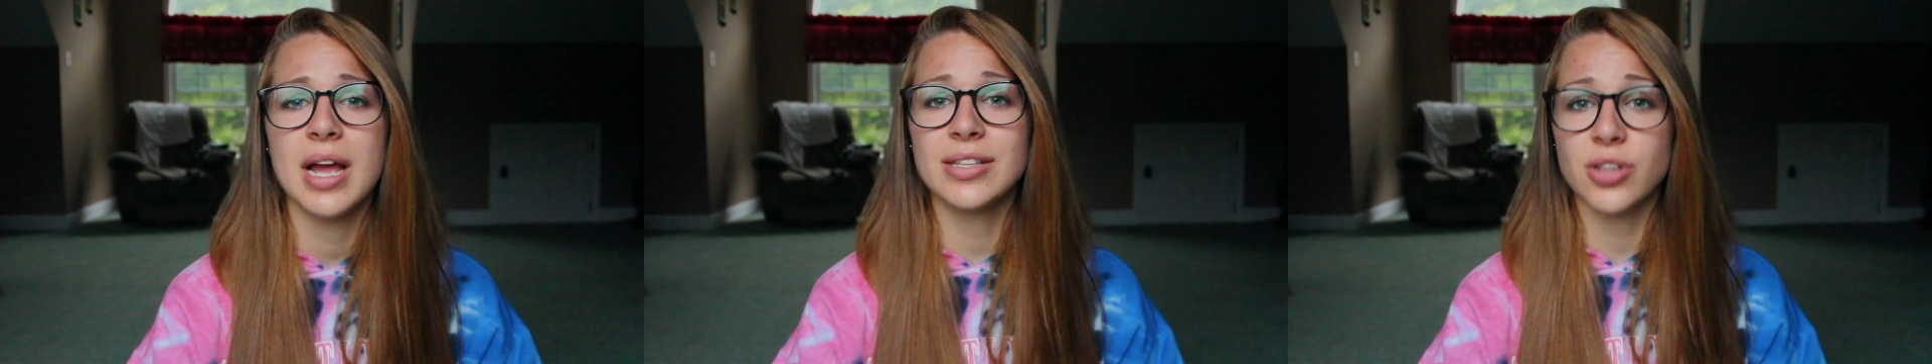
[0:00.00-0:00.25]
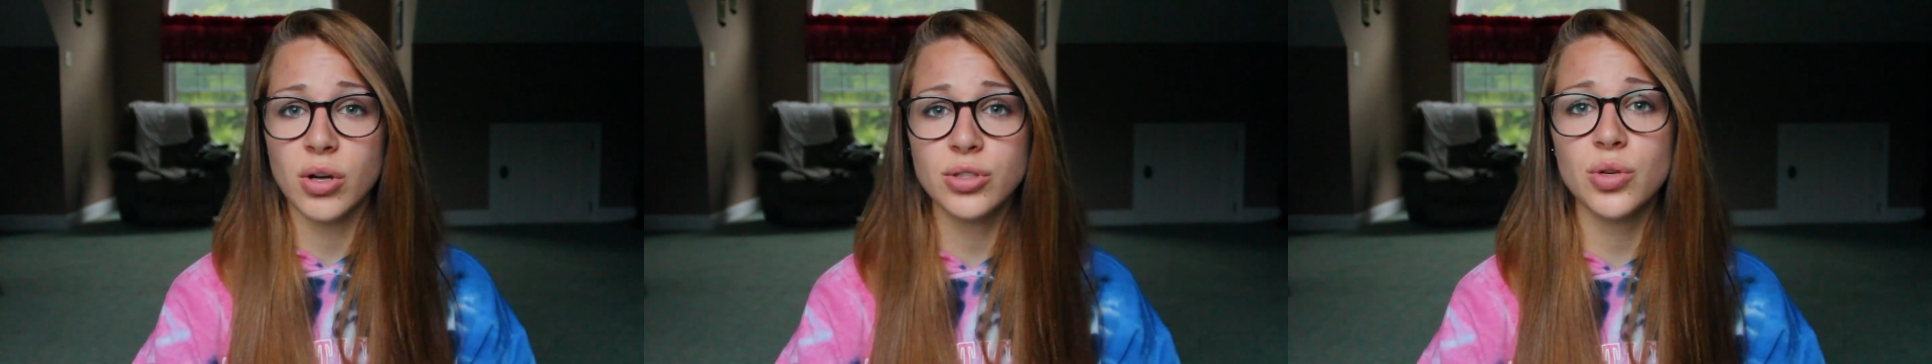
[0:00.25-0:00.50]

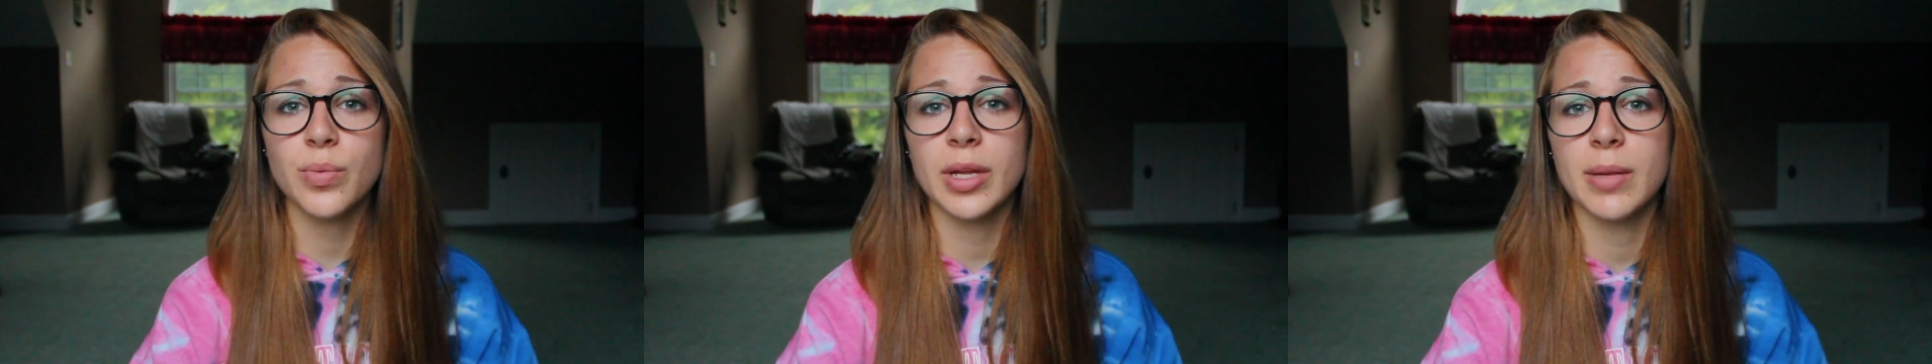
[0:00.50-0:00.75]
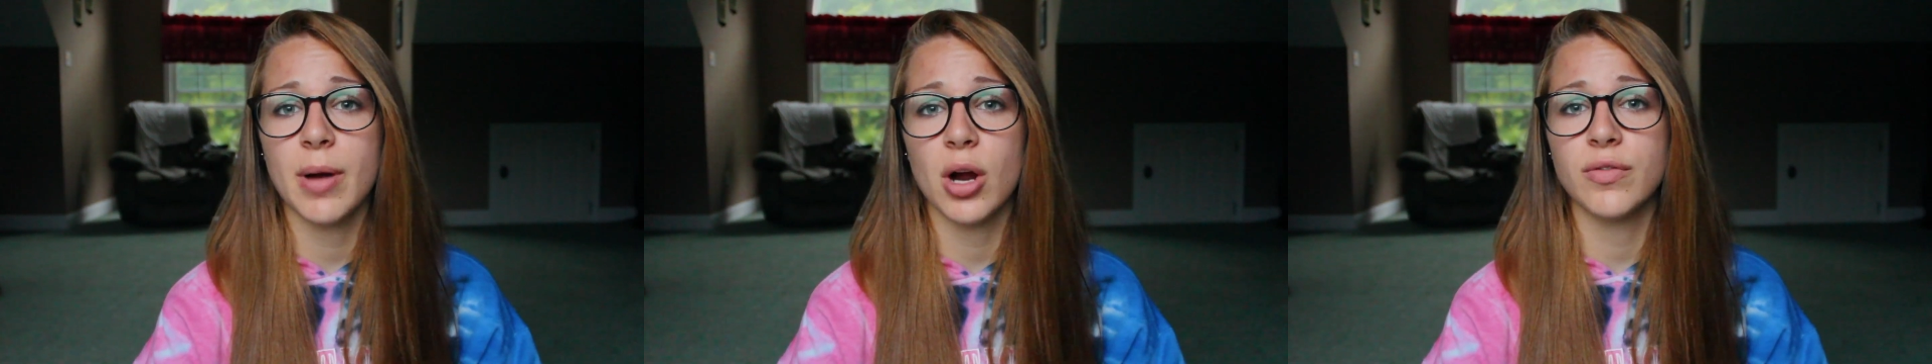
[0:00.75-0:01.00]
It's also
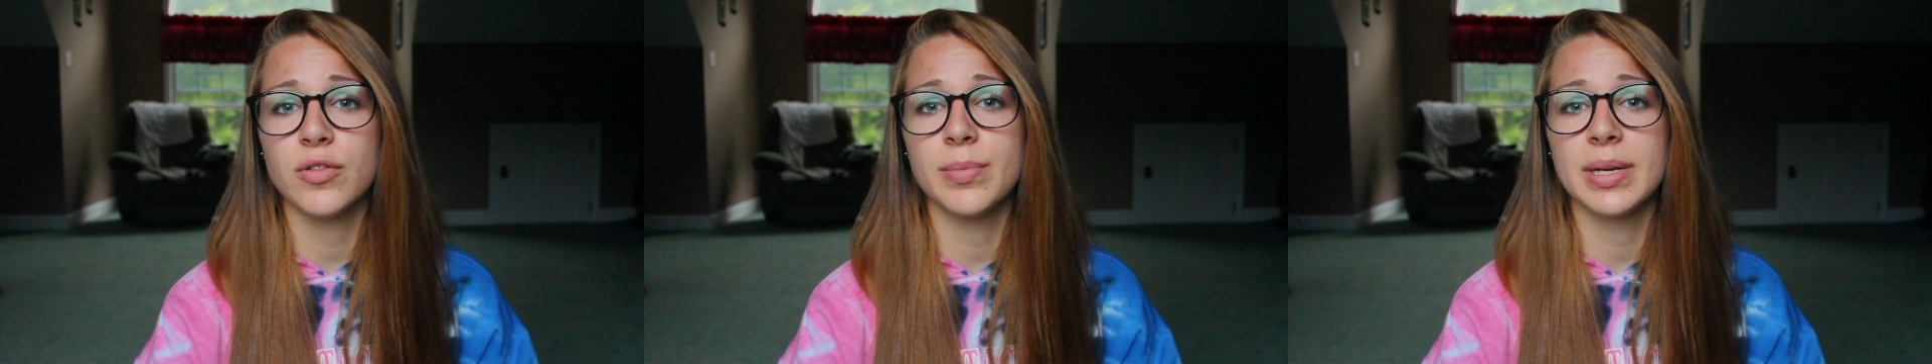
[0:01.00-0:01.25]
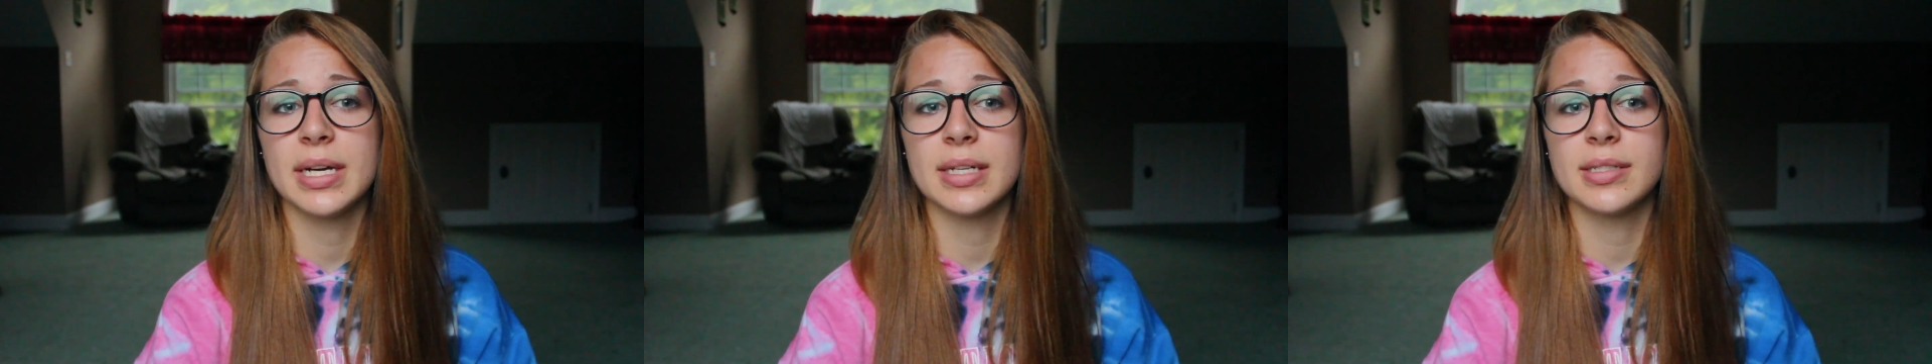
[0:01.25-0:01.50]
really powerful
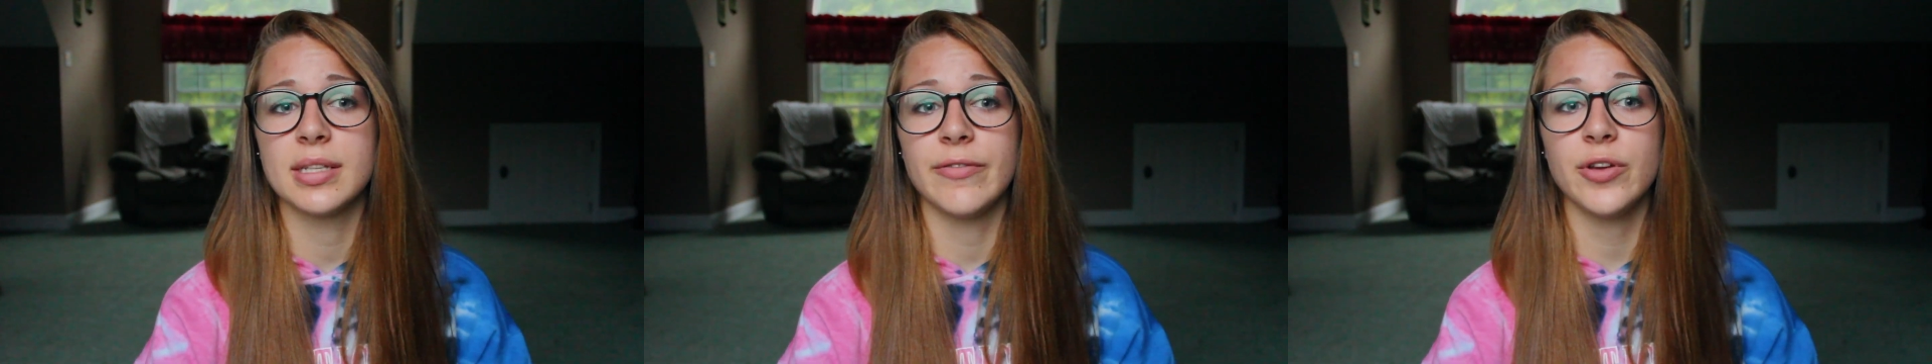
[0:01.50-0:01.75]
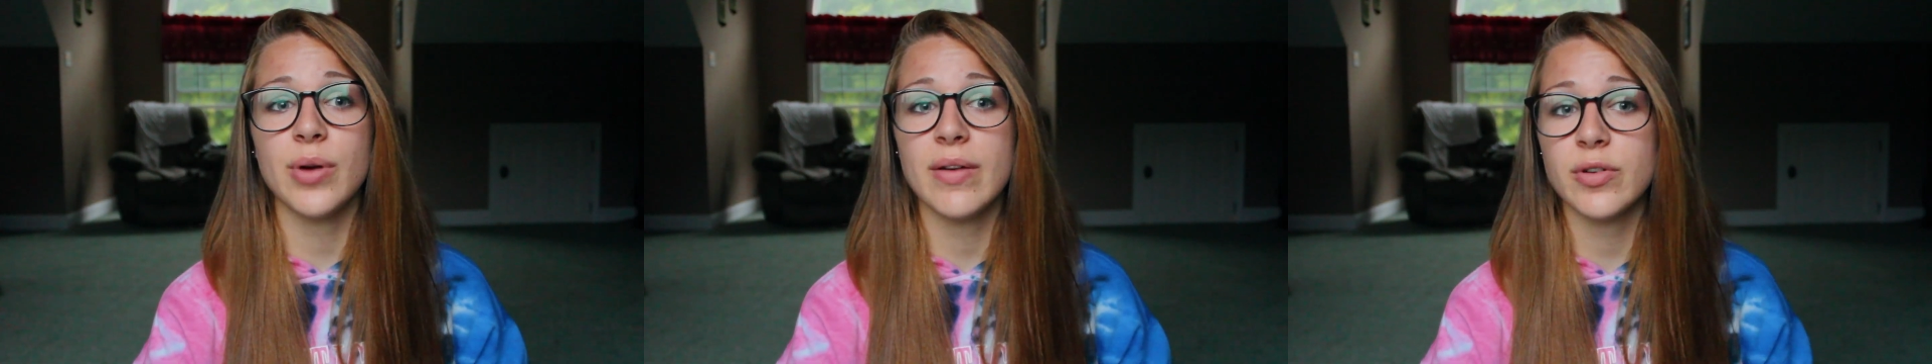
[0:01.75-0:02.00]
because
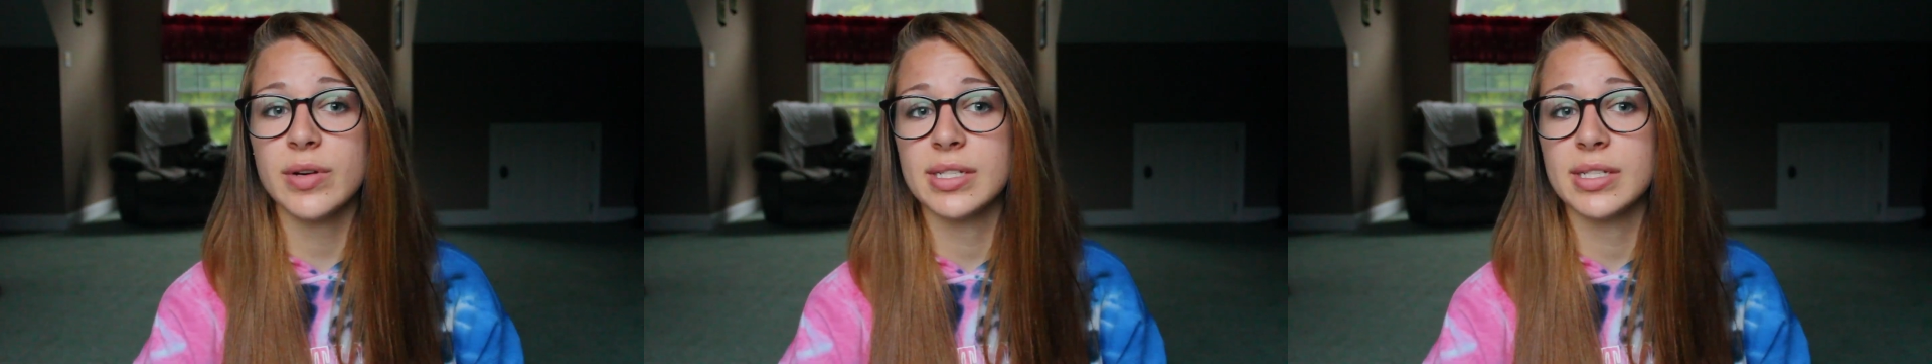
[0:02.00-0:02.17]
if you're ever in